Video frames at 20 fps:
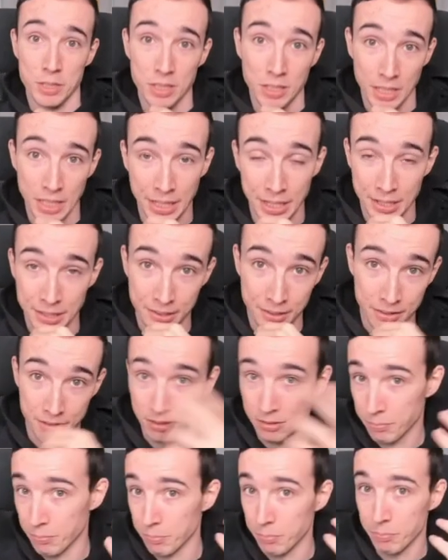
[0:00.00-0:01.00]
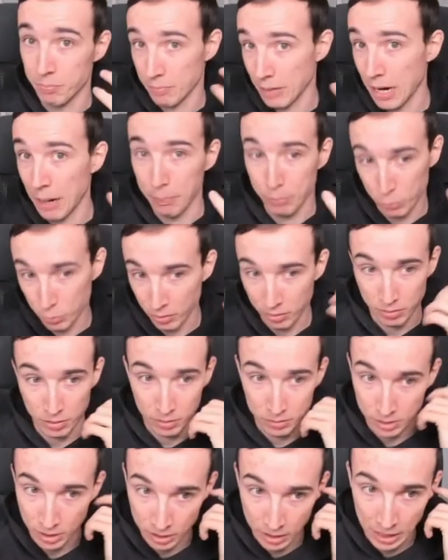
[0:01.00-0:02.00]
the king here up to a
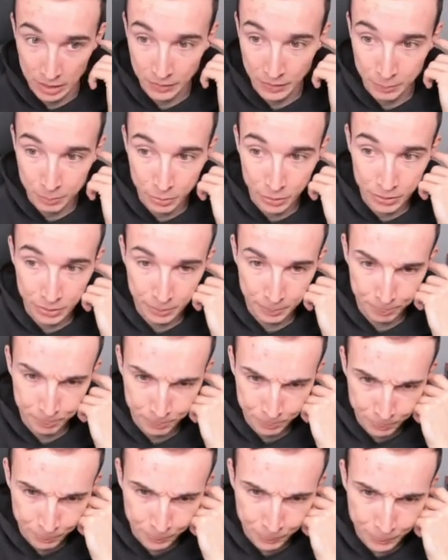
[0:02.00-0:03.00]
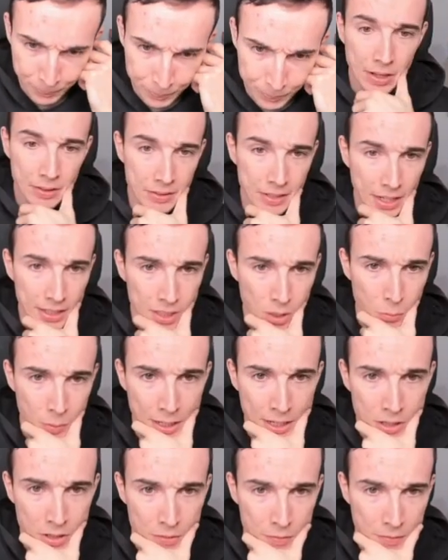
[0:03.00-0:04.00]
certain rating point. The other
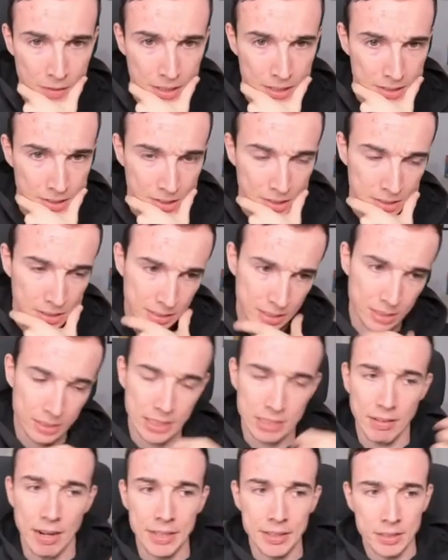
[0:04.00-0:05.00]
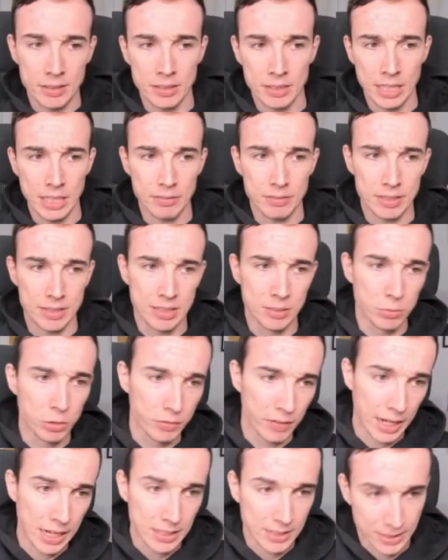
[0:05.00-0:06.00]
way of uh, uh declining the gift is the
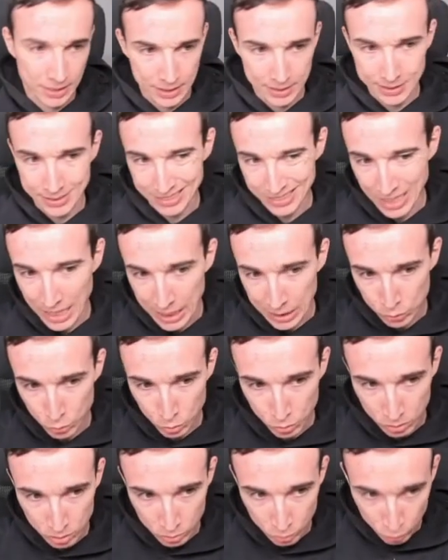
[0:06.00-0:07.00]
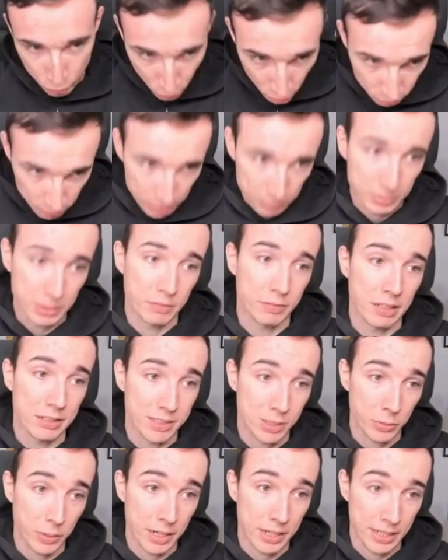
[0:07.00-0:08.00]
move a6, trying to control the b5
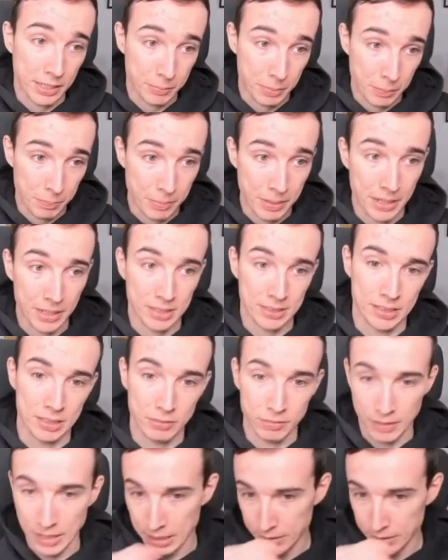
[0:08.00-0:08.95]
square and preparing c5.